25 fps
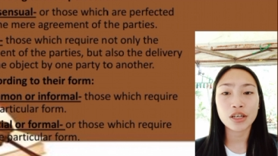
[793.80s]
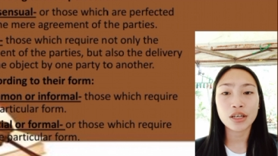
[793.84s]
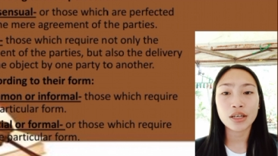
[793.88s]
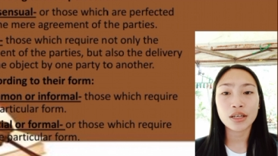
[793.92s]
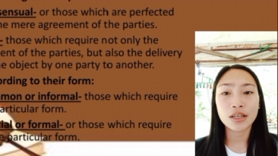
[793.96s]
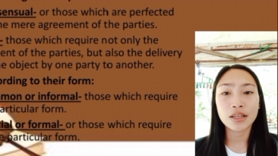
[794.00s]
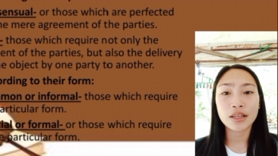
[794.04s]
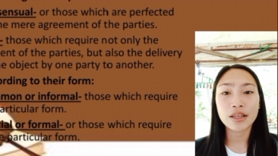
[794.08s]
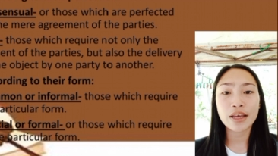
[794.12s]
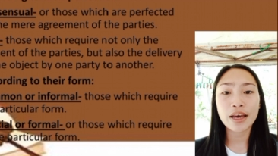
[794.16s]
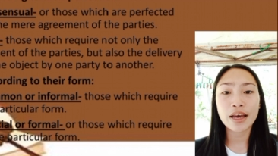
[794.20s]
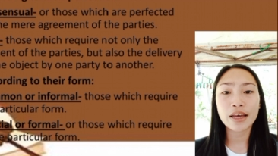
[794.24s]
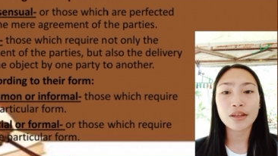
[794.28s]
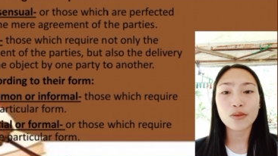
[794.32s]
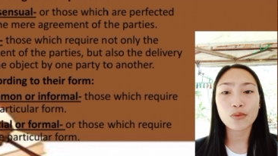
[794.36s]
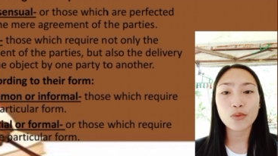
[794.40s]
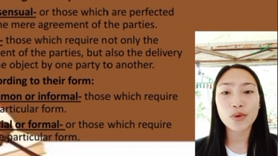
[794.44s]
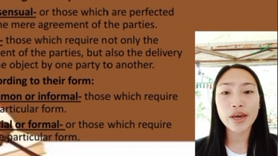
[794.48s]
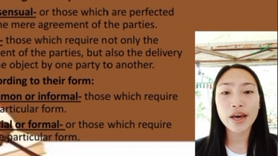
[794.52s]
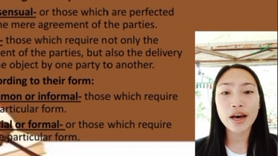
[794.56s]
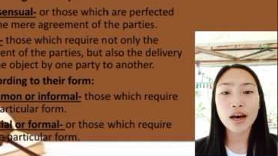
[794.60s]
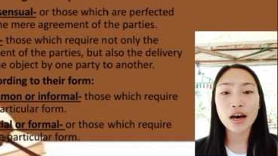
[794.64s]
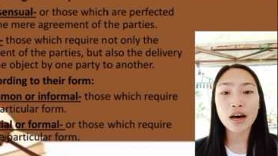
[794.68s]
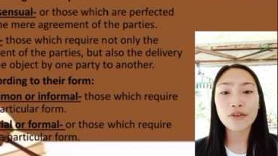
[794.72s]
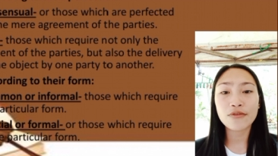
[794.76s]
Then we
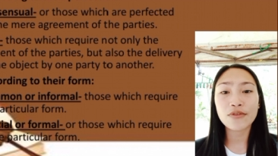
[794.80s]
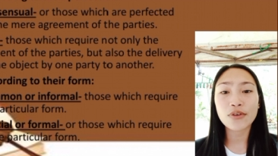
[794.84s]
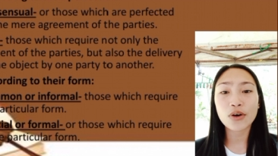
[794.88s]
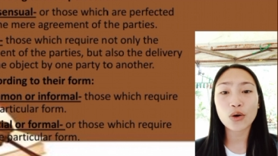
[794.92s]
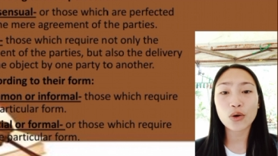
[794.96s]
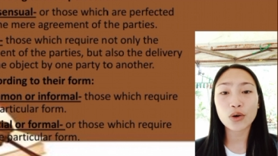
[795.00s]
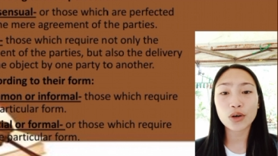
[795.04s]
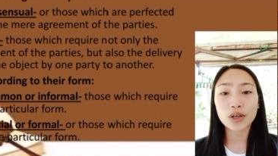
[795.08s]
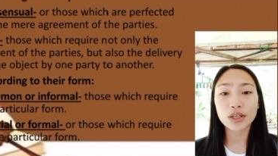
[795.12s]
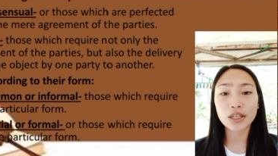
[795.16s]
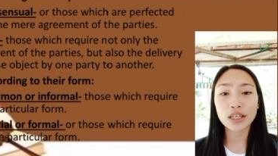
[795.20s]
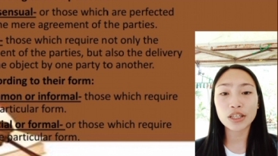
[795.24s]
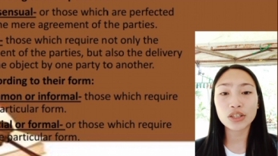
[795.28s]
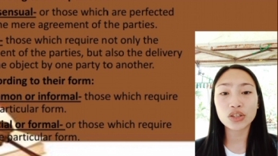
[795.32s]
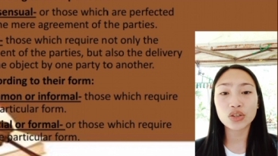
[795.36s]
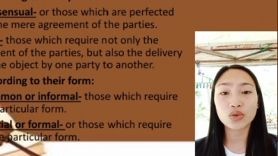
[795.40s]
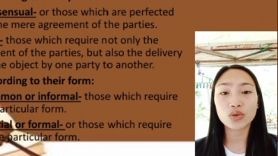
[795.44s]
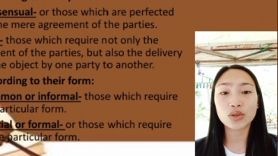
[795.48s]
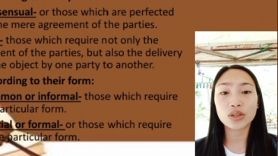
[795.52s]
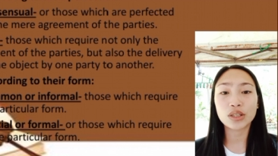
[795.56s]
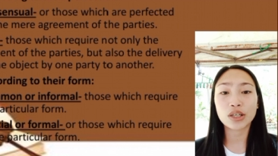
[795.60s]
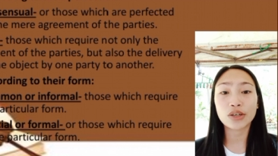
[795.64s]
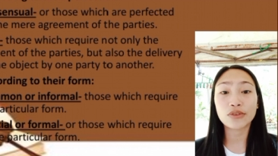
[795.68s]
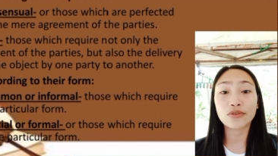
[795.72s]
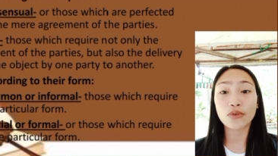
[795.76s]
have according to
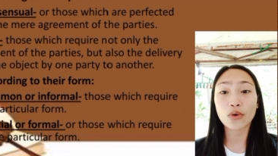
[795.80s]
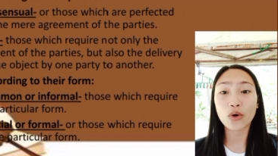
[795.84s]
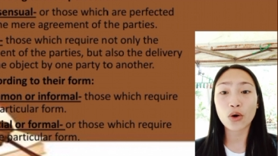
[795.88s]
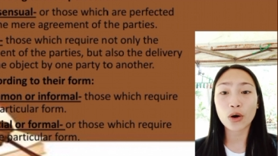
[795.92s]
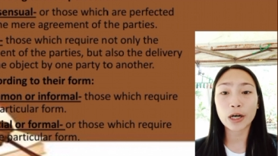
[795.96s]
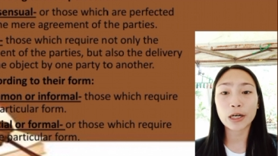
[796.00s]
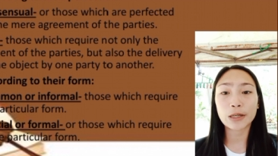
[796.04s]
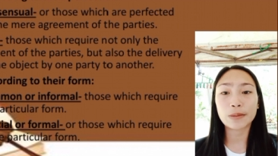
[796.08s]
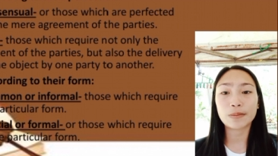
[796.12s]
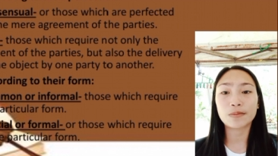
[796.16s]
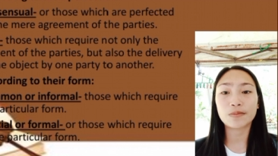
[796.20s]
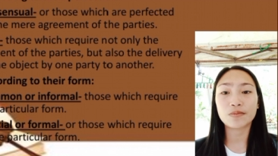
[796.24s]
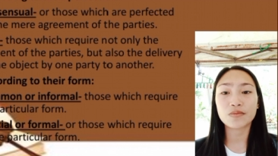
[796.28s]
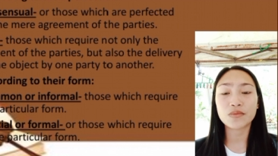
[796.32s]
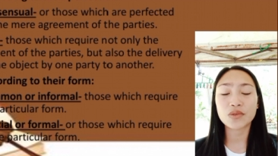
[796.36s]
their form.